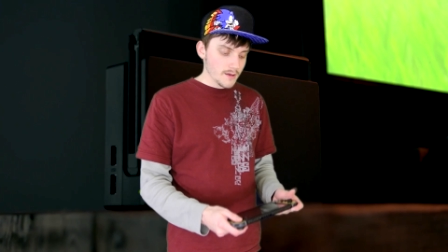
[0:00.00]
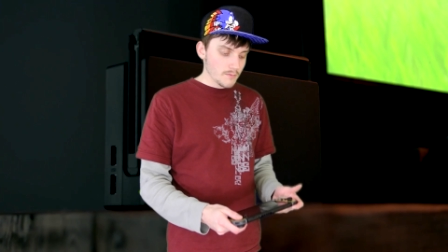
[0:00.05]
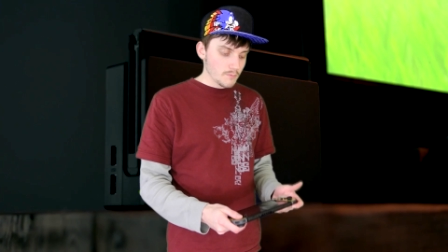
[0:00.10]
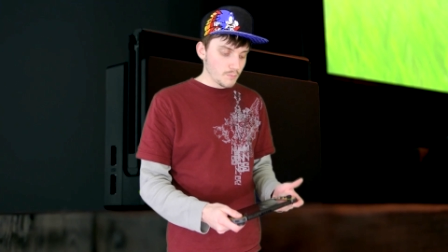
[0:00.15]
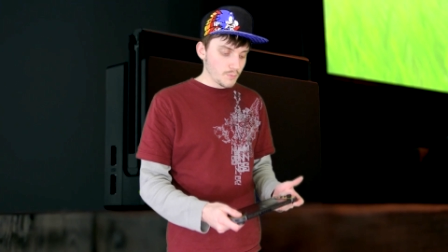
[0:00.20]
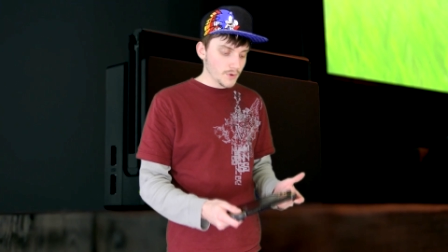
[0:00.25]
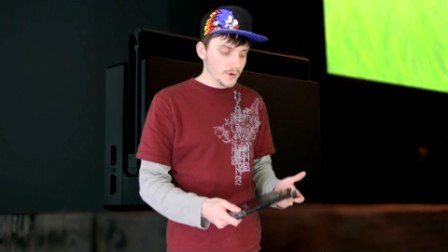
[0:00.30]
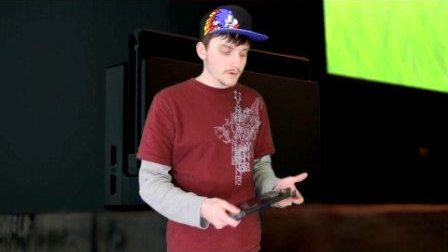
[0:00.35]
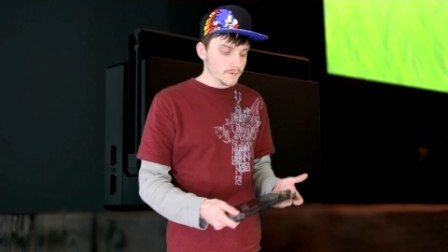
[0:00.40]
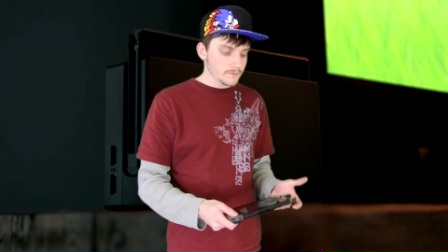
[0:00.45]

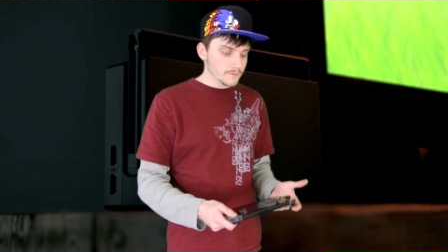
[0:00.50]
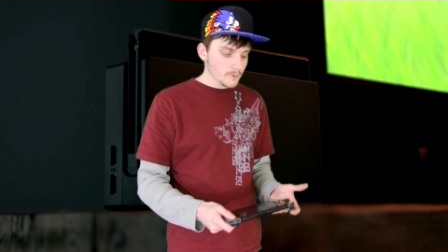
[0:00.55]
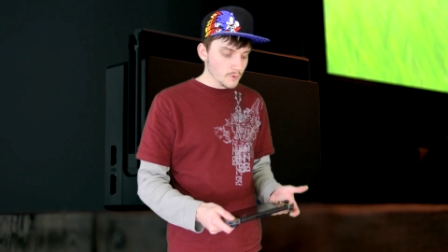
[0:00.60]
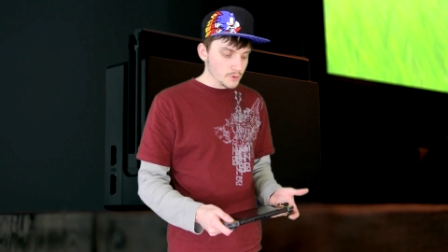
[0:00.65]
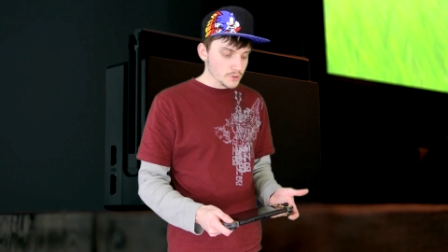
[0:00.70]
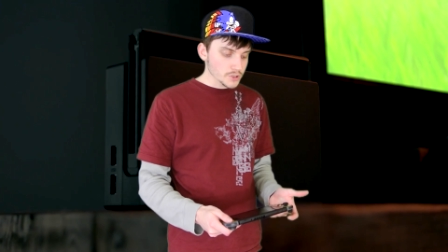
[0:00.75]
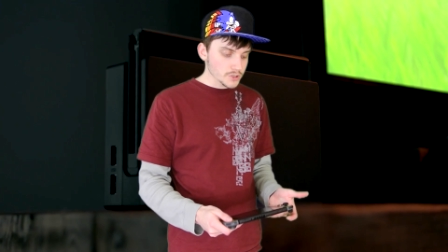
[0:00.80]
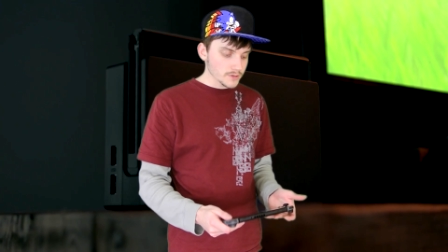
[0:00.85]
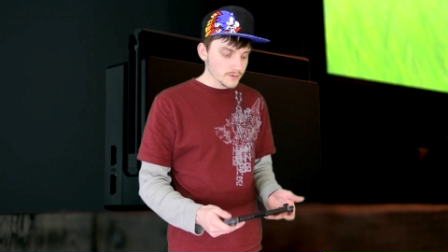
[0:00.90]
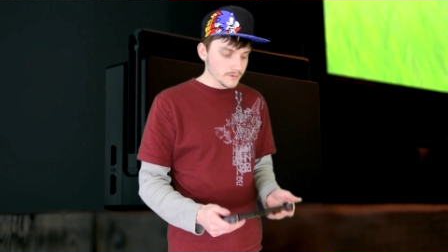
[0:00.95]
But
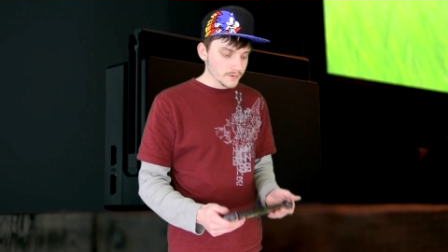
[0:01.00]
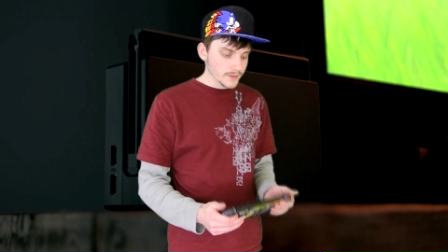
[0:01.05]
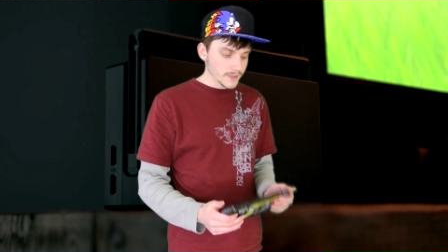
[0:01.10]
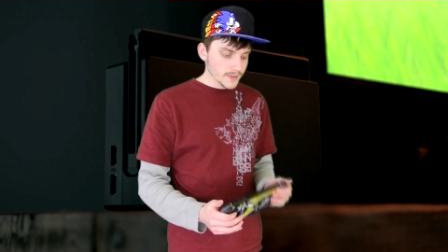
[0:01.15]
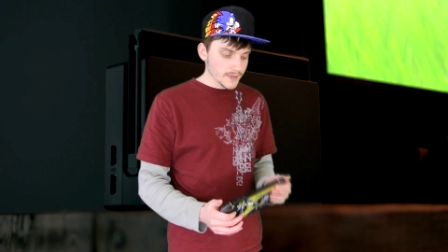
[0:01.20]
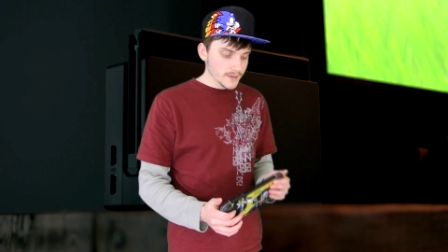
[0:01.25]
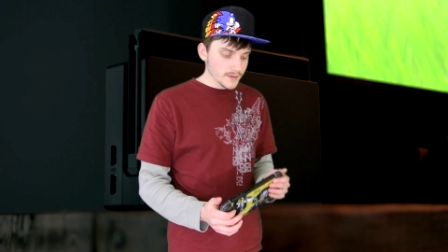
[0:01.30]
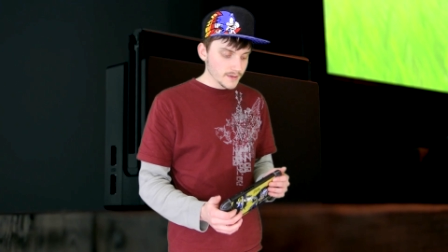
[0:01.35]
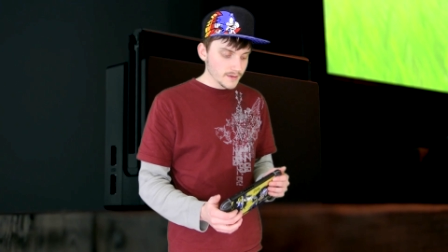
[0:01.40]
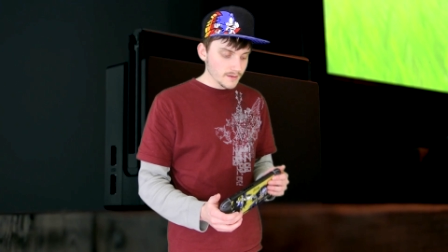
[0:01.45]

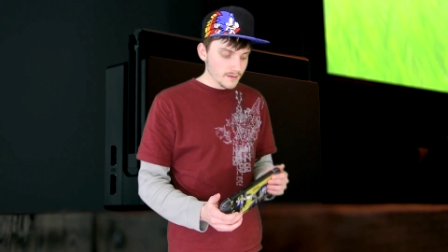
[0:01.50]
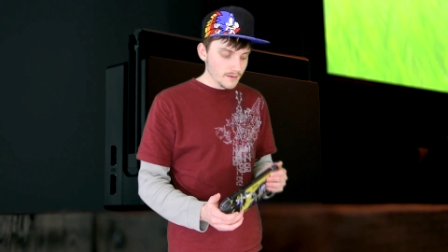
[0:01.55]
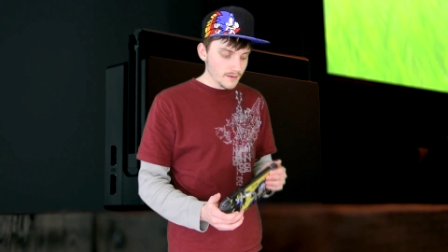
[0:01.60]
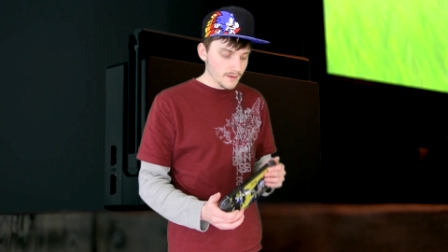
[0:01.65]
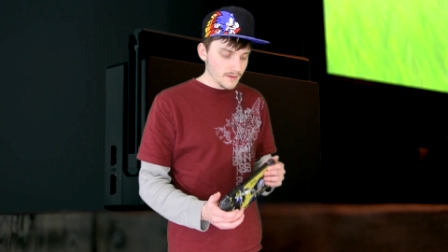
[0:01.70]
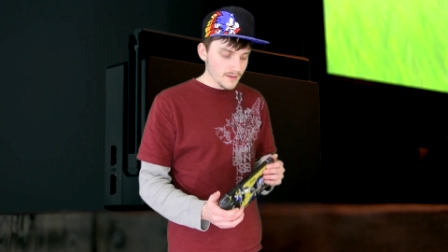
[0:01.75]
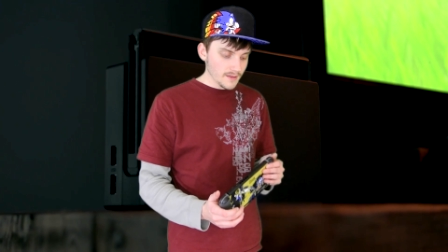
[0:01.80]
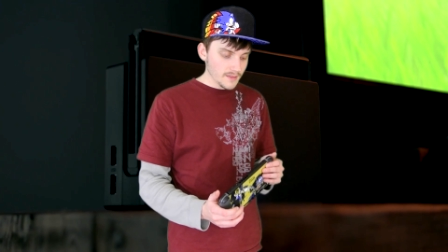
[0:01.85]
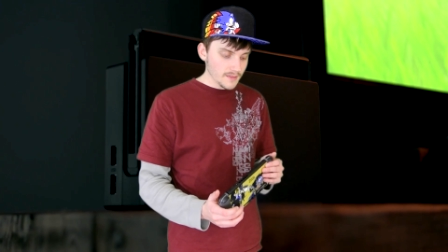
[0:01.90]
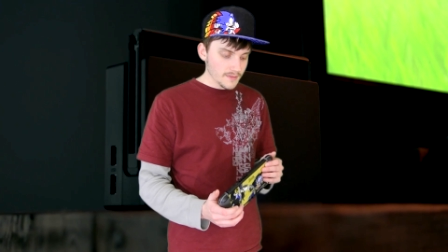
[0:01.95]
unfortunately,
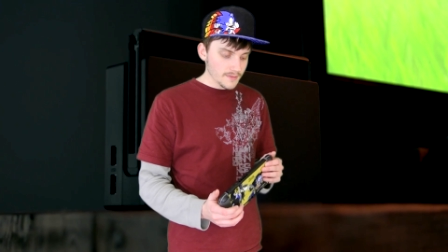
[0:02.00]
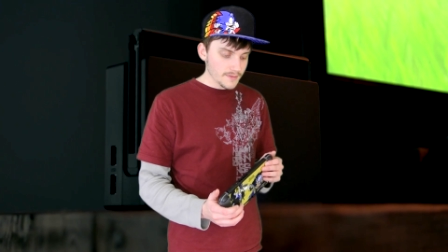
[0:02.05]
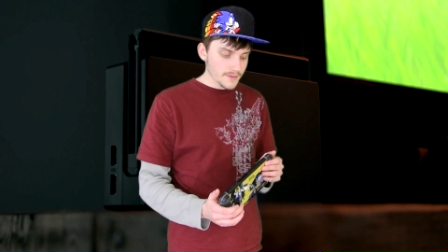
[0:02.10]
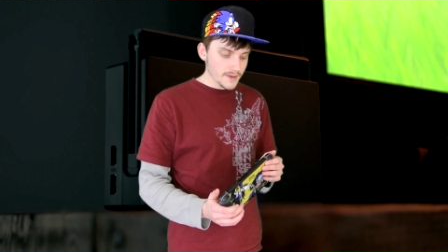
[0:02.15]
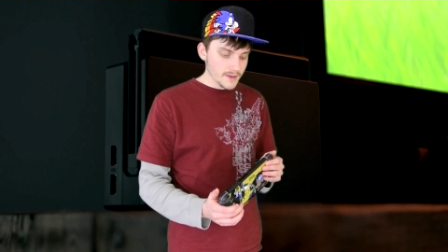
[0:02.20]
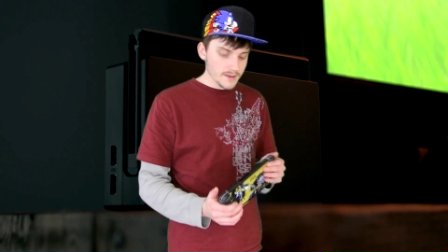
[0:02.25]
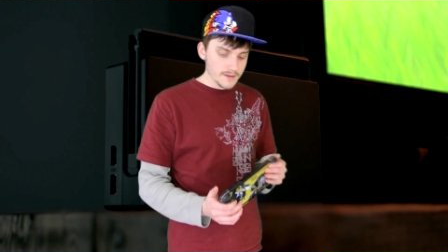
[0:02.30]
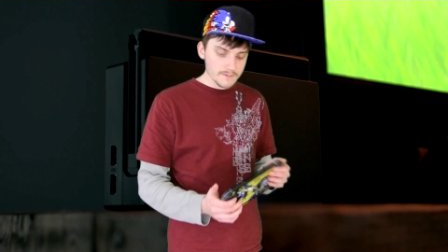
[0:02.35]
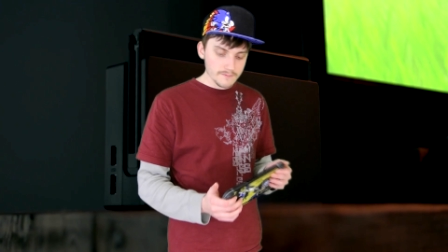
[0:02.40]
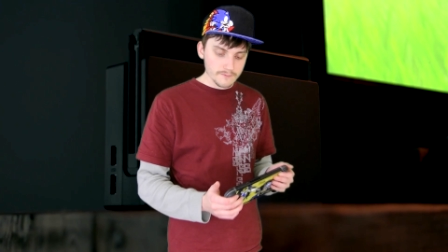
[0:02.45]

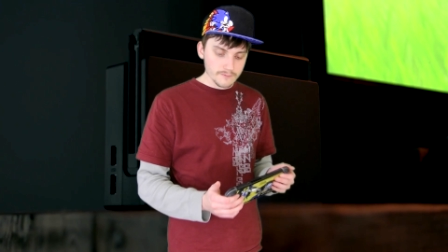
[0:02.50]
they,